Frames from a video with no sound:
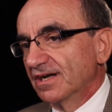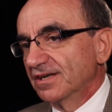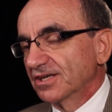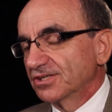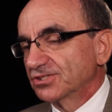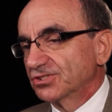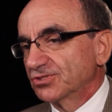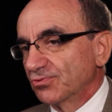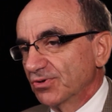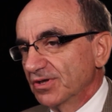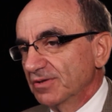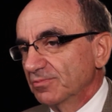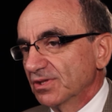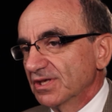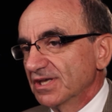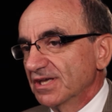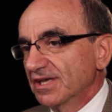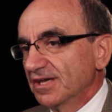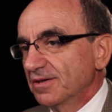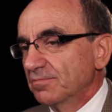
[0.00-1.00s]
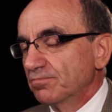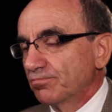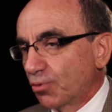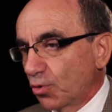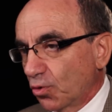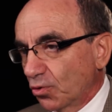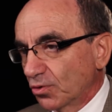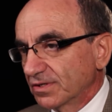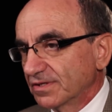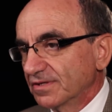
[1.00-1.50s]
an extremely
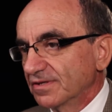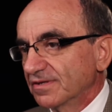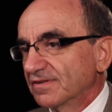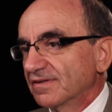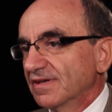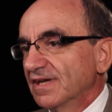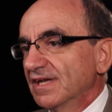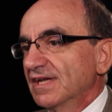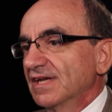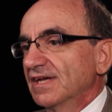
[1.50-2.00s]
important